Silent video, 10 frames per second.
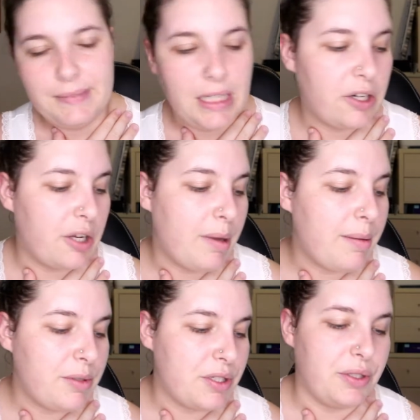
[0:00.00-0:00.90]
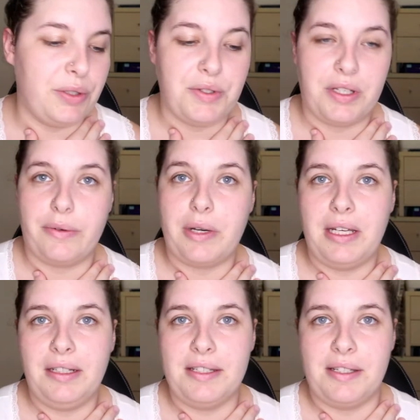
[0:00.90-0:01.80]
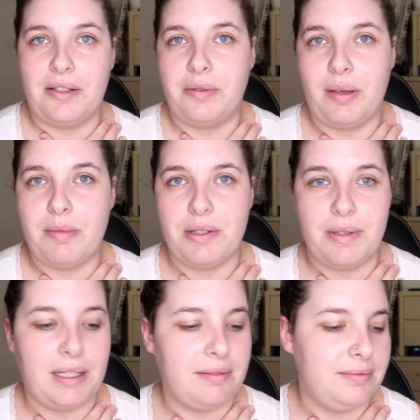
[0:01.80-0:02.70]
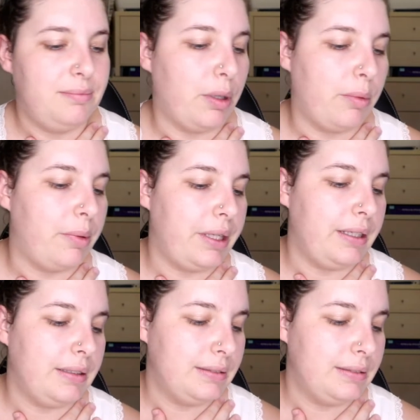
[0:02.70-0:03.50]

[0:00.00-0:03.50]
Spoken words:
I don't know, maybe I'm just not using it right because I don't know what I'm doing, probably.